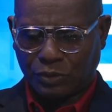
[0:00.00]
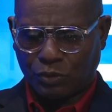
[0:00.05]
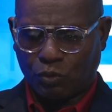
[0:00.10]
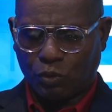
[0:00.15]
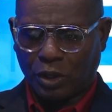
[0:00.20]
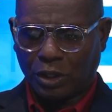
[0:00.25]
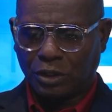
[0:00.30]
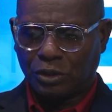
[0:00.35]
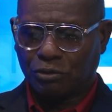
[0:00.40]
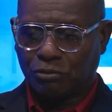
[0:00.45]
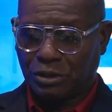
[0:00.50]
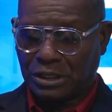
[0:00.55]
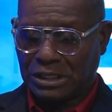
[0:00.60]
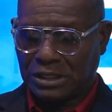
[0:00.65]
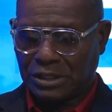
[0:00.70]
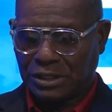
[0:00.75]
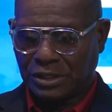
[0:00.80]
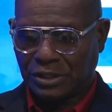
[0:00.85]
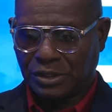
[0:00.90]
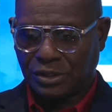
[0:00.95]
one of the
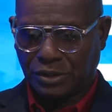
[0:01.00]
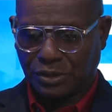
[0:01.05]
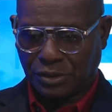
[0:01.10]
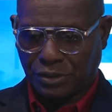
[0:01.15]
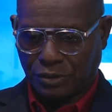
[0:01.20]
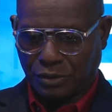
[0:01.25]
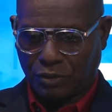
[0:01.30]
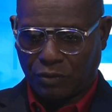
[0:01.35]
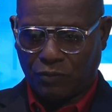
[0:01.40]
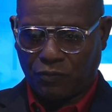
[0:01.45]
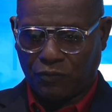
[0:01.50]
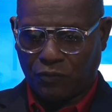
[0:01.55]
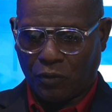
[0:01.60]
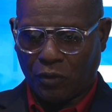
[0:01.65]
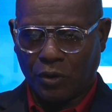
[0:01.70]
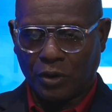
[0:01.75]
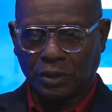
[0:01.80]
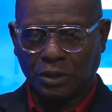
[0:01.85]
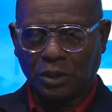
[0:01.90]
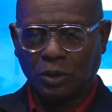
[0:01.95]
reasons
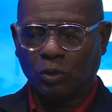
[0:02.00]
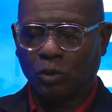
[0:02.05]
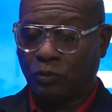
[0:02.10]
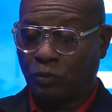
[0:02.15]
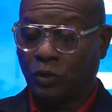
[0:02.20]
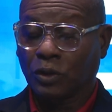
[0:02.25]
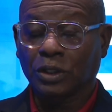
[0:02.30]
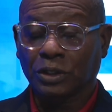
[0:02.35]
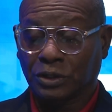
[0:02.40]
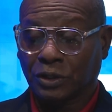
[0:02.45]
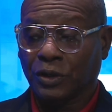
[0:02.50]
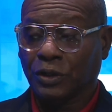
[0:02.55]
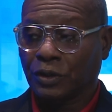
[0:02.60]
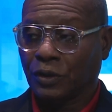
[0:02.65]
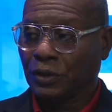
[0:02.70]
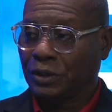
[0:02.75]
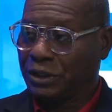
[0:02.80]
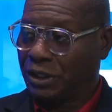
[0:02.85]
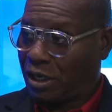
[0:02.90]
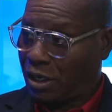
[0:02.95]
for the low voter
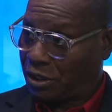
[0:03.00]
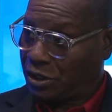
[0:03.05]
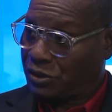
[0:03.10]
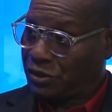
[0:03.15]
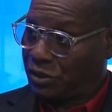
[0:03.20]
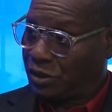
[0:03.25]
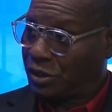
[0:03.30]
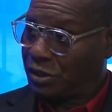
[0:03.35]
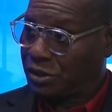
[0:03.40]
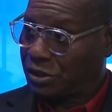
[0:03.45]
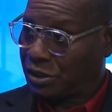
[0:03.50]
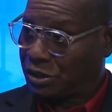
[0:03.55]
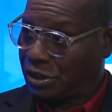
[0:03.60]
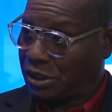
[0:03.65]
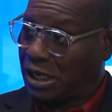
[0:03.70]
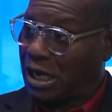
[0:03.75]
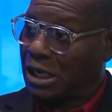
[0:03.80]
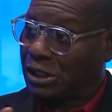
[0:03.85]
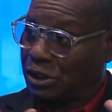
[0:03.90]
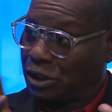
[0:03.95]
turnout, there are others in us, is
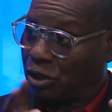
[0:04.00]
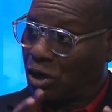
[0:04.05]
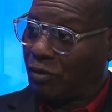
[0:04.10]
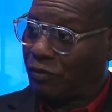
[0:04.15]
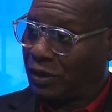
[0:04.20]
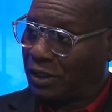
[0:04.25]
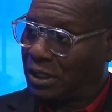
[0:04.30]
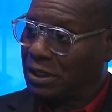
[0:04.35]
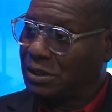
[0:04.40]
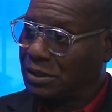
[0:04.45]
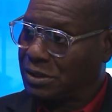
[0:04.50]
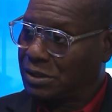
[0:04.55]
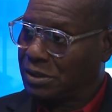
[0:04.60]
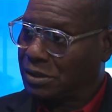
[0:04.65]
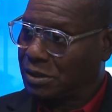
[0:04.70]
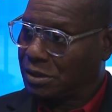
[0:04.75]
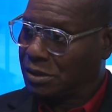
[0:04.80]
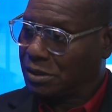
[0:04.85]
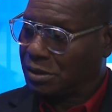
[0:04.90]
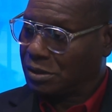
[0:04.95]
largely
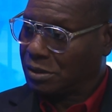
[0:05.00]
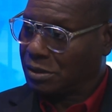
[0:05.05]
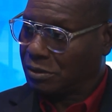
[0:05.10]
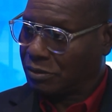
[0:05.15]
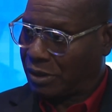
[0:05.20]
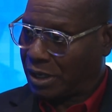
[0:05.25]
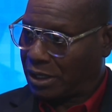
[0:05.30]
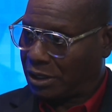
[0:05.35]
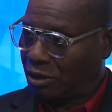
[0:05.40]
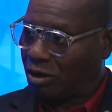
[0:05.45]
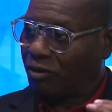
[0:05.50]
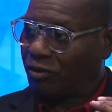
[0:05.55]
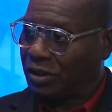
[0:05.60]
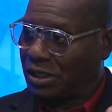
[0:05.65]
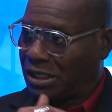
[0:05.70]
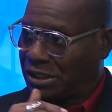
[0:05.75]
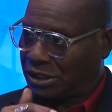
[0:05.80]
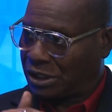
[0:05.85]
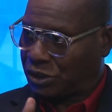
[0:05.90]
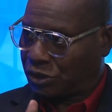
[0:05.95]
governance, right? The
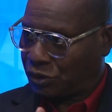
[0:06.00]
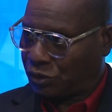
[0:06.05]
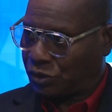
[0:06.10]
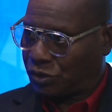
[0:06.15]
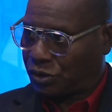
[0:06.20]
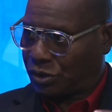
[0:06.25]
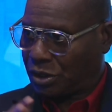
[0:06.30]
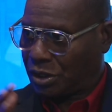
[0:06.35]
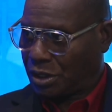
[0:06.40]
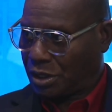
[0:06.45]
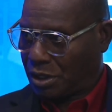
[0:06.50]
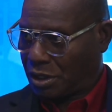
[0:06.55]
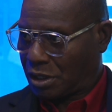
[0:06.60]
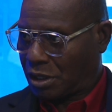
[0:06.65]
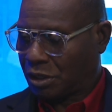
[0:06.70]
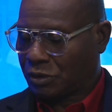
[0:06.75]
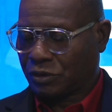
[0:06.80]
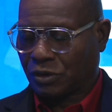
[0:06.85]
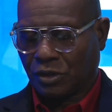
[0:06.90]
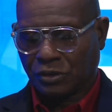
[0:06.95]
governance issues
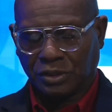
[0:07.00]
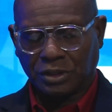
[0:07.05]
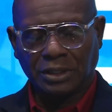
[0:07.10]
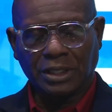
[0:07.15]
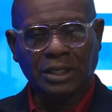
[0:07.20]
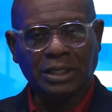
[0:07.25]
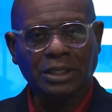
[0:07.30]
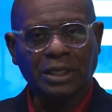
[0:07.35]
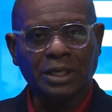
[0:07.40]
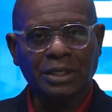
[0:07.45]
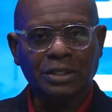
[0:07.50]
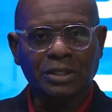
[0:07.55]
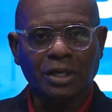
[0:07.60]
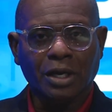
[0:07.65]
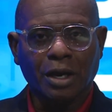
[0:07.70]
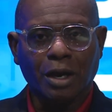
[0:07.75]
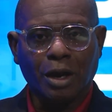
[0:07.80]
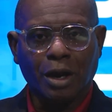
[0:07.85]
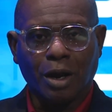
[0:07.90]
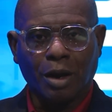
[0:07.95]
across the decades.
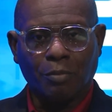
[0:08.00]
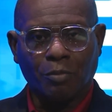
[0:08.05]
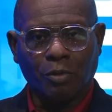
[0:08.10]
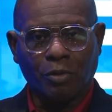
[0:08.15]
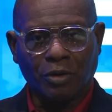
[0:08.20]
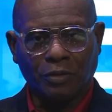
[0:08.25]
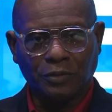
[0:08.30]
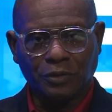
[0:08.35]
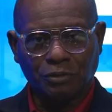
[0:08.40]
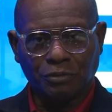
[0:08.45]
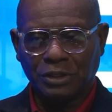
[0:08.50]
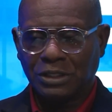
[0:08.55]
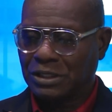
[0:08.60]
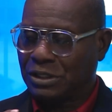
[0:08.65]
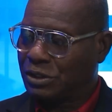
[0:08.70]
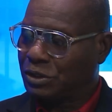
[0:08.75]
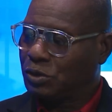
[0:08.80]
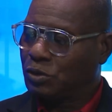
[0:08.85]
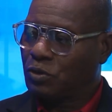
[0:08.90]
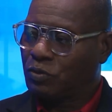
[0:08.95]
But one of the
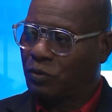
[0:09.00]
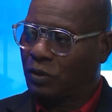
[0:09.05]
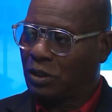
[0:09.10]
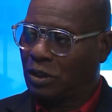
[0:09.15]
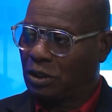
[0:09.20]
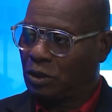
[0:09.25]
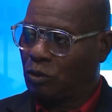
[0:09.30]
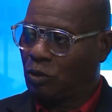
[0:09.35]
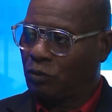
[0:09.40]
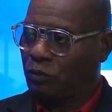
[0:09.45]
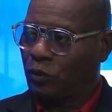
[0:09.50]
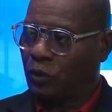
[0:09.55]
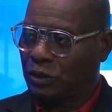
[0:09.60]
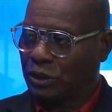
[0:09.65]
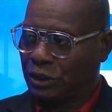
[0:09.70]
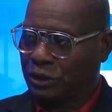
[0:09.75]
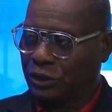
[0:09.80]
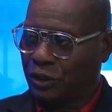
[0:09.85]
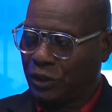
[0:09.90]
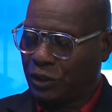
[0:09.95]
reasons, too, for low
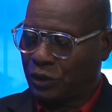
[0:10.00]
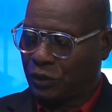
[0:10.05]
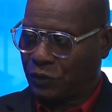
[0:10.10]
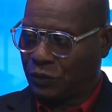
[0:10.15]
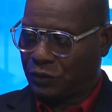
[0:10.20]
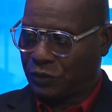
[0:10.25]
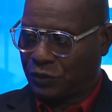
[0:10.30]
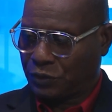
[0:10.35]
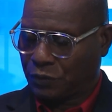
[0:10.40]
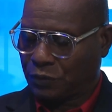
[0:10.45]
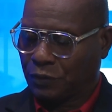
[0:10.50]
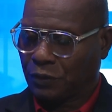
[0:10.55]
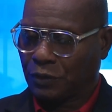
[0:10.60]
voter turnout